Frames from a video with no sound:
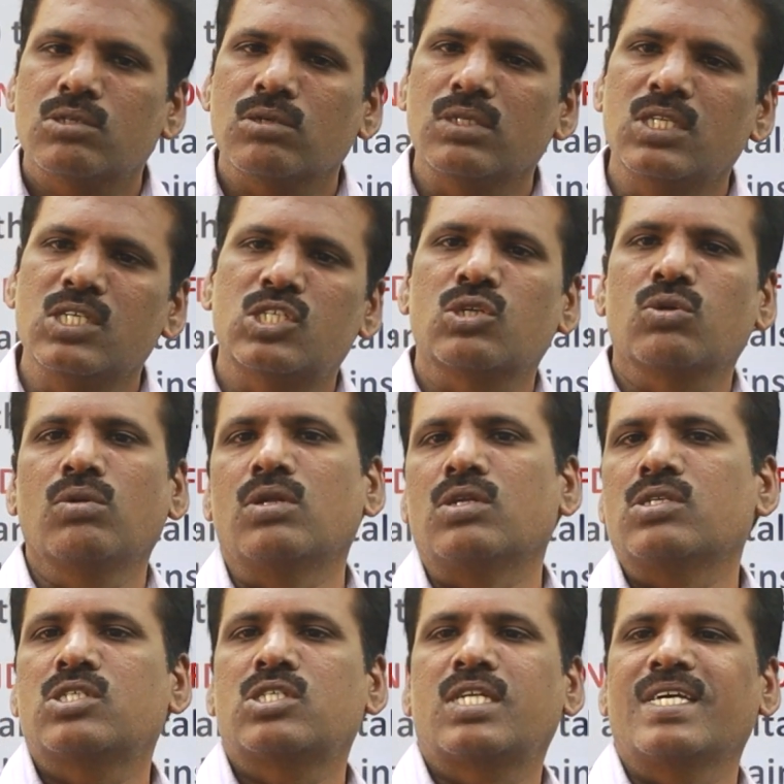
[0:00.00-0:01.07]
So this
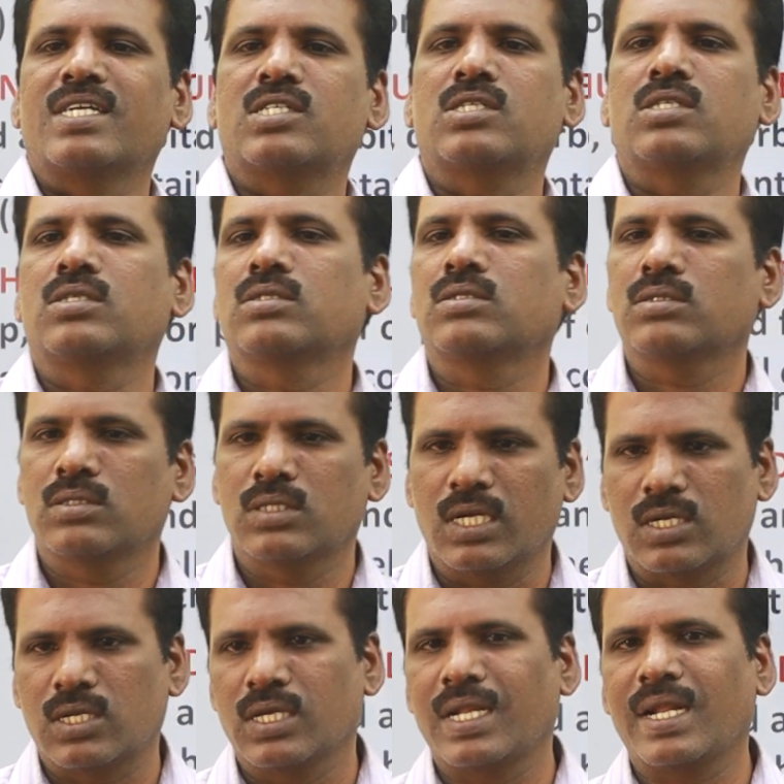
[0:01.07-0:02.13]
rule states
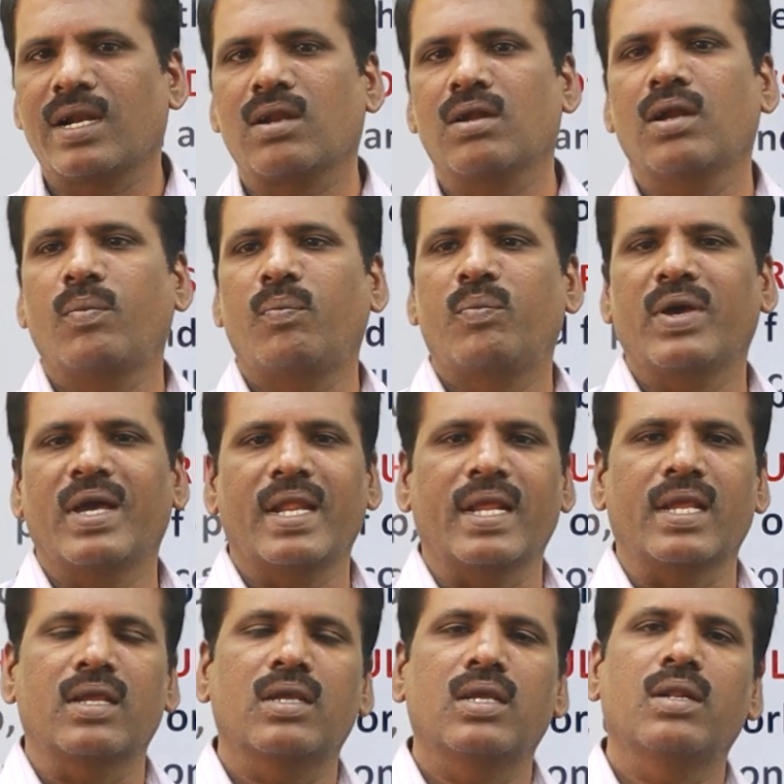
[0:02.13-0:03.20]
that electron
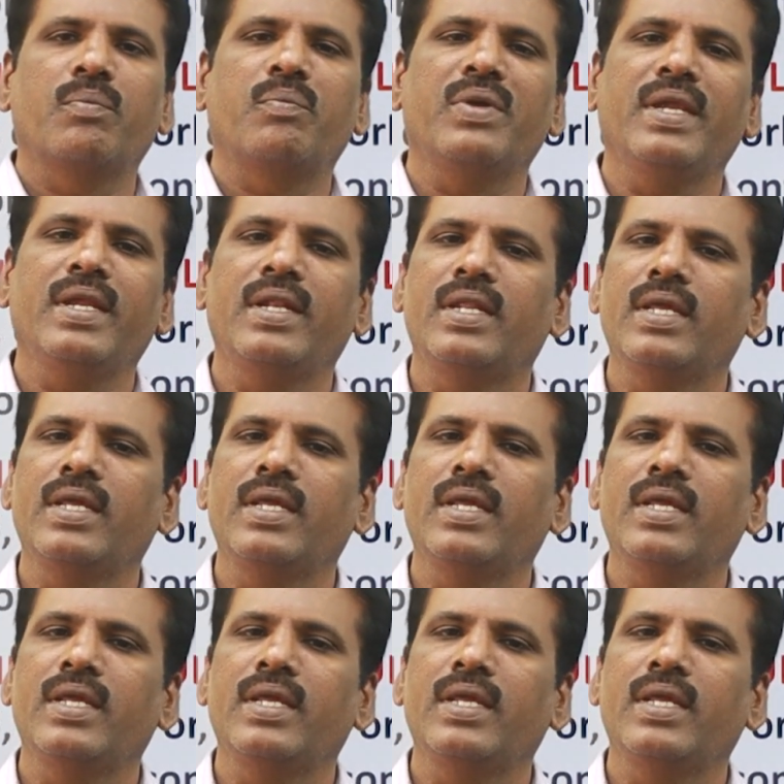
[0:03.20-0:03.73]
pairing in p,